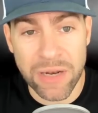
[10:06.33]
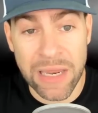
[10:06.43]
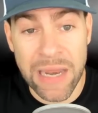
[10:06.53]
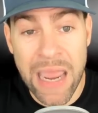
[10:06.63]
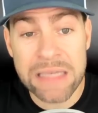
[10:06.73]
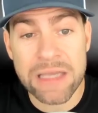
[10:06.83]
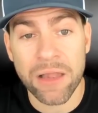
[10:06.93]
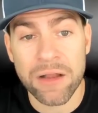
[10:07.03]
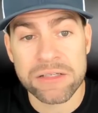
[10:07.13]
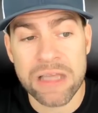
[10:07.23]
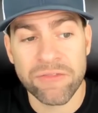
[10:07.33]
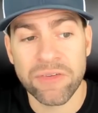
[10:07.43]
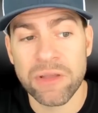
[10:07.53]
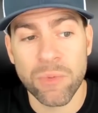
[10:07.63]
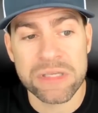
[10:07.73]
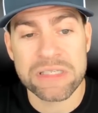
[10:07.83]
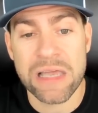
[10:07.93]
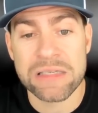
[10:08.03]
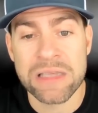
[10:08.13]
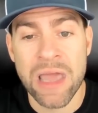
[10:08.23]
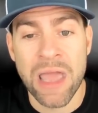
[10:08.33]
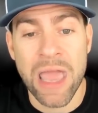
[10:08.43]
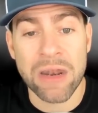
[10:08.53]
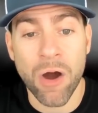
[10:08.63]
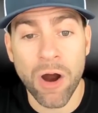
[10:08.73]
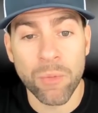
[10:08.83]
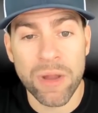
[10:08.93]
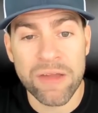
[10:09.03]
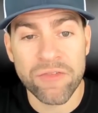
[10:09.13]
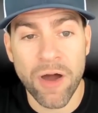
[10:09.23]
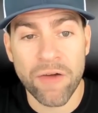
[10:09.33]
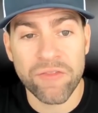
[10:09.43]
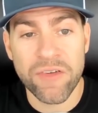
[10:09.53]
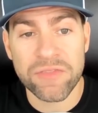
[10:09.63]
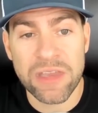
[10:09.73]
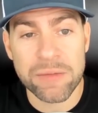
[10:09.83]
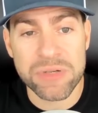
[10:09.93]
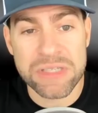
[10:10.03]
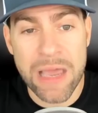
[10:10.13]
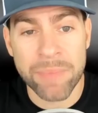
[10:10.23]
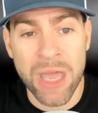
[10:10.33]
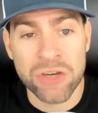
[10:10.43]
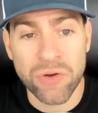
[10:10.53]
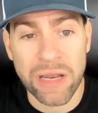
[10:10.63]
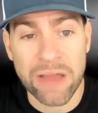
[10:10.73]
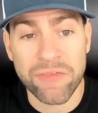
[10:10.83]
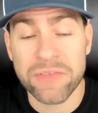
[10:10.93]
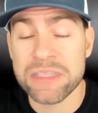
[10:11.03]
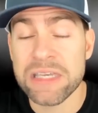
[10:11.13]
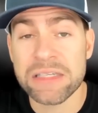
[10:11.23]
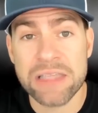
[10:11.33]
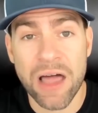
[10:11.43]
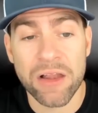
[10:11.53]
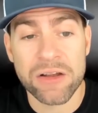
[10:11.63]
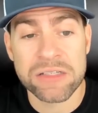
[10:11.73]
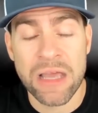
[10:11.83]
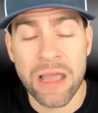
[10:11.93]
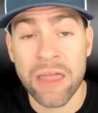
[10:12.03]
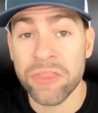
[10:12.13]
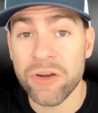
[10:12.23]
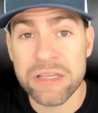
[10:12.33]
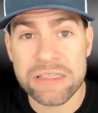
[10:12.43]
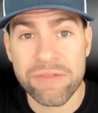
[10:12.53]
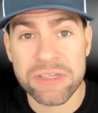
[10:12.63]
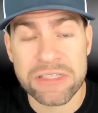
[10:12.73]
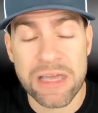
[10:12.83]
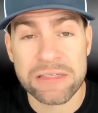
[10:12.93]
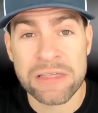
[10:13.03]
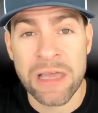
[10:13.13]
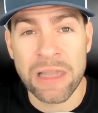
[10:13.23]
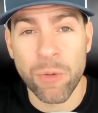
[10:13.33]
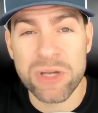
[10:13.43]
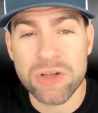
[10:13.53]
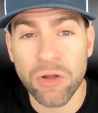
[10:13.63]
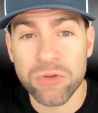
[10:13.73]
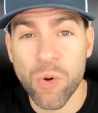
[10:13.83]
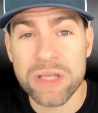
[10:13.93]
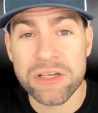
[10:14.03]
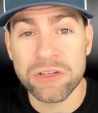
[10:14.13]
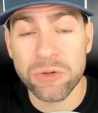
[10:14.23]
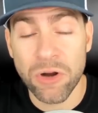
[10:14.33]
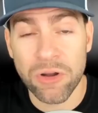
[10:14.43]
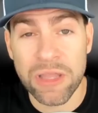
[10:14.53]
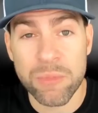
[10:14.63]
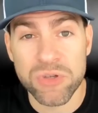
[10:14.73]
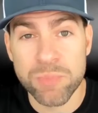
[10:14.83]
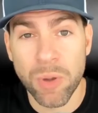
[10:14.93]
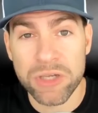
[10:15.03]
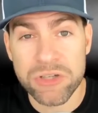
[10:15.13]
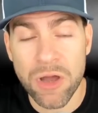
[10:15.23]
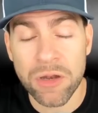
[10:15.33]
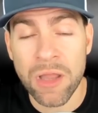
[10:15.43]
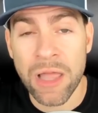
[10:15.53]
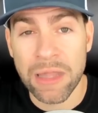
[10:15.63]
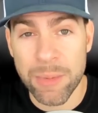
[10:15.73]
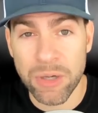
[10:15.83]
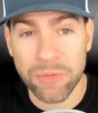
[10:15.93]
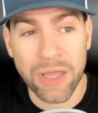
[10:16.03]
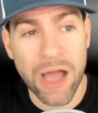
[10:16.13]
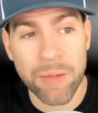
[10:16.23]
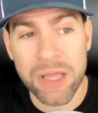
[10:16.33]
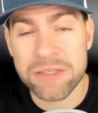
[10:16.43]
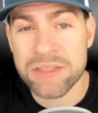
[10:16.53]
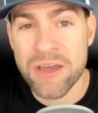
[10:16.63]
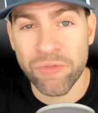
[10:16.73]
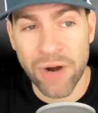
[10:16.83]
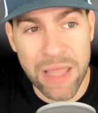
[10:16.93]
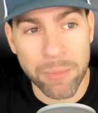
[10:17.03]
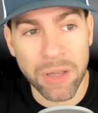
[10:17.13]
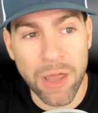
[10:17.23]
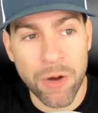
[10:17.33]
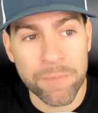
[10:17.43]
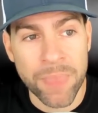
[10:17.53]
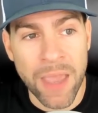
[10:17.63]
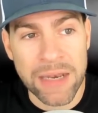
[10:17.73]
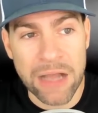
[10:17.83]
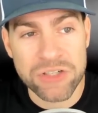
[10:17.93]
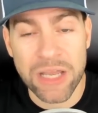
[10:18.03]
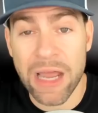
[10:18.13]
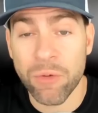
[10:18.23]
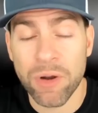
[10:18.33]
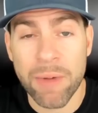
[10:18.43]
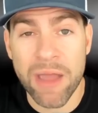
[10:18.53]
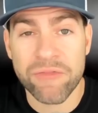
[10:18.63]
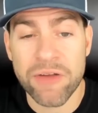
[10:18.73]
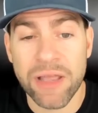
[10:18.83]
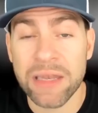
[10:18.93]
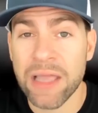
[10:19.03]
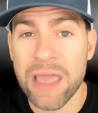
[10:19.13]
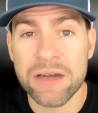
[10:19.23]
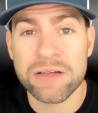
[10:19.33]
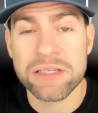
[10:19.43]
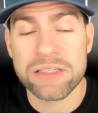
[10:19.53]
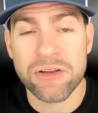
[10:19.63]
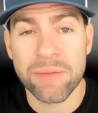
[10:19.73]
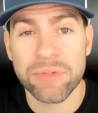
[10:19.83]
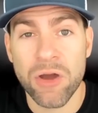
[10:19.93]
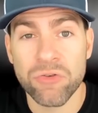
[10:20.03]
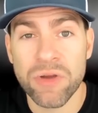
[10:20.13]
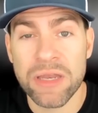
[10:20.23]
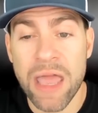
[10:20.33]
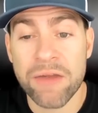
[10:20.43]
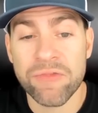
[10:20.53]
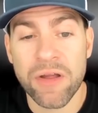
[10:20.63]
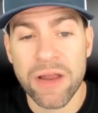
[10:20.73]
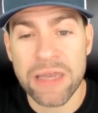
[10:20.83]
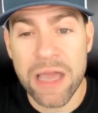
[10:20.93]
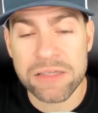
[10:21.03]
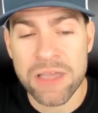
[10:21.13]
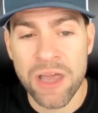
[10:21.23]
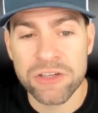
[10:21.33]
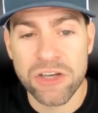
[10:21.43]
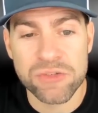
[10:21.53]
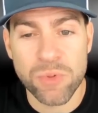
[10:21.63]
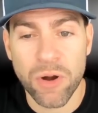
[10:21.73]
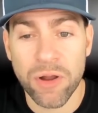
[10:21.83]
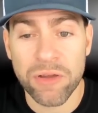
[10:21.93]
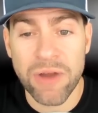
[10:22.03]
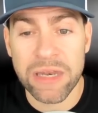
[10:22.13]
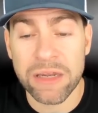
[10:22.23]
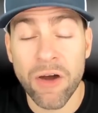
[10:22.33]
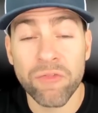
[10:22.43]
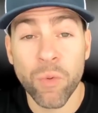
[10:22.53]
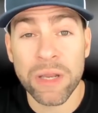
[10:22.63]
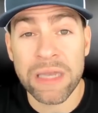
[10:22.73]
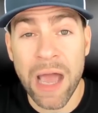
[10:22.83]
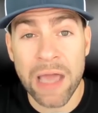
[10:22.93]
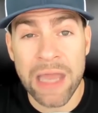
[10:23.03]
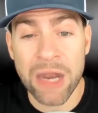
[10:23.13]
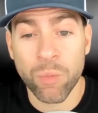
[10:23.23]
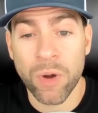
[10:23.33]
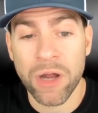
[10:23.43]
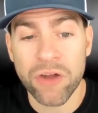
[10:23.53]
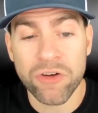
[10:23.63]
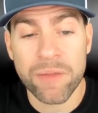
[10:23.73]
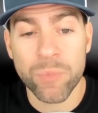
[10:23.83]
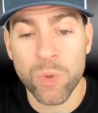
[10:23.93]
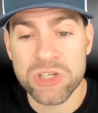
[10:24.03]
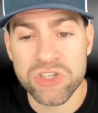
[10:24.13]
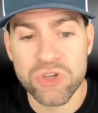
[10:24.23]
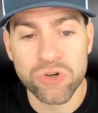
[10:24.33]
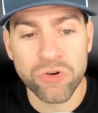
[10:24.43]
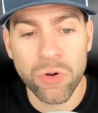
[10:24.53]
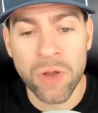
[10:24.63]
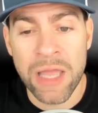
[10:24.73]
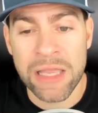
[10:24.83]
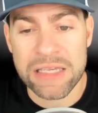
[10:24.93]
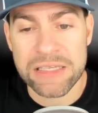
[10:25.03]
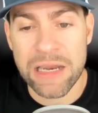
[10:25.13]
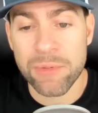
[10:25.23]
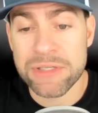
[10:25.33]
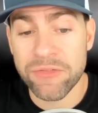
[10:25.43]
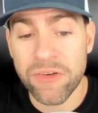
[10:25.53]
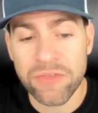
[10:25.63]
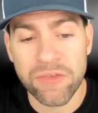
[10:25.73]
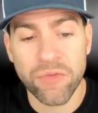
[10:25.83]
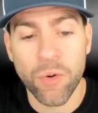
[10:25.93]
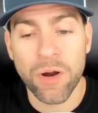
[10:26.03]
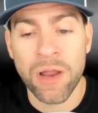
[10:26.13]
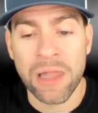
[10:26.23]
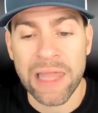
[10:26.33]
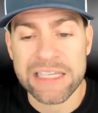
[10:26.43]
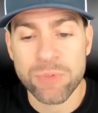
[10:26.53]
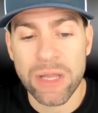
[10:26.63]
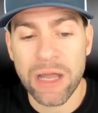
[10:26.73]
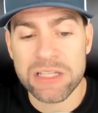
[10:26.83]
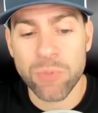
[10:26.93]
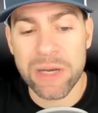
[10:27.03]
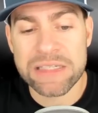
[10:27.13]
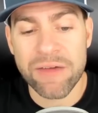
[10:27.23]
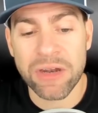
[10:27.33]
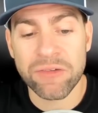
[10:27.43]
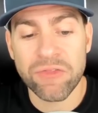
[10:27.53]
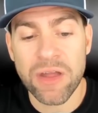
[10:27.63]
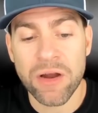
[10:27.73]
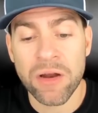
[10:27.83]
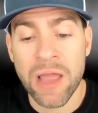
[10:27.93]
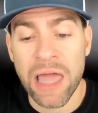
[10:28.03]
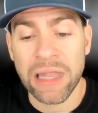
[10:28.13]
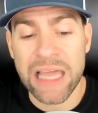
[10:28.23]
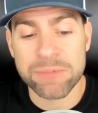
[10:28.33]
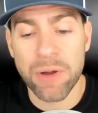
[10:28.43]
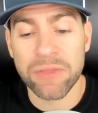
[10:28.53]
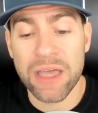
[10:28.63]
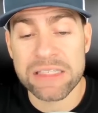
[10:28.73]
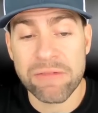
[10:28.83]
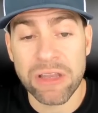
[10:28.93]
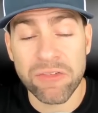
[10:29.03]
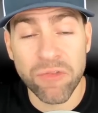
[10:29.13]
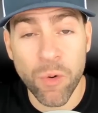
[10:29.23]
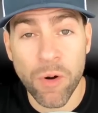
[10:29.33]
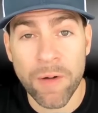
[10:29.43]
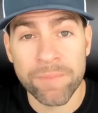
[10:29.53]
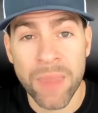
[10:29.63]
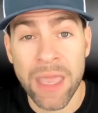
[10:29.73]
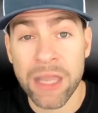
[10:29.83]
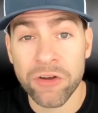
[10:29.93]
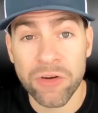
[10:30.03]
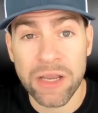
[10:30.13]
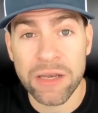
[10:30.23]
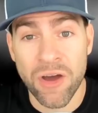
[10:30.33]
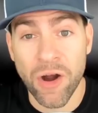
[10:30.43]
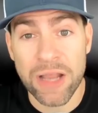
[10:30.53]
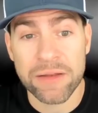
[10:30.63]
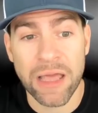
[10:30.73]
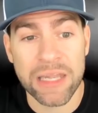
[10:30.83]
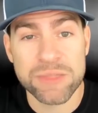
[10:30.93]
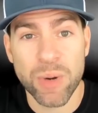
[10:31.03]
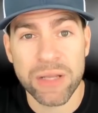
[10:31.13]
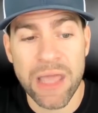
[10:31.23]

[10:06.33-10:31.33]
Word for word: trading at $8.51. And Arweave up 15%, trading at $56.37. Now, which altcoins are you currently most bullish on? Let me know in the comments right down below. And now checking out one of my favorite indicators is Crypto Greed and Fear Index. Shows we're currently rated a 49 out of 100, which is neutral. Yesterday was a 54, last week a 27 in fear, and last month a 74 in greed. All right, now let's break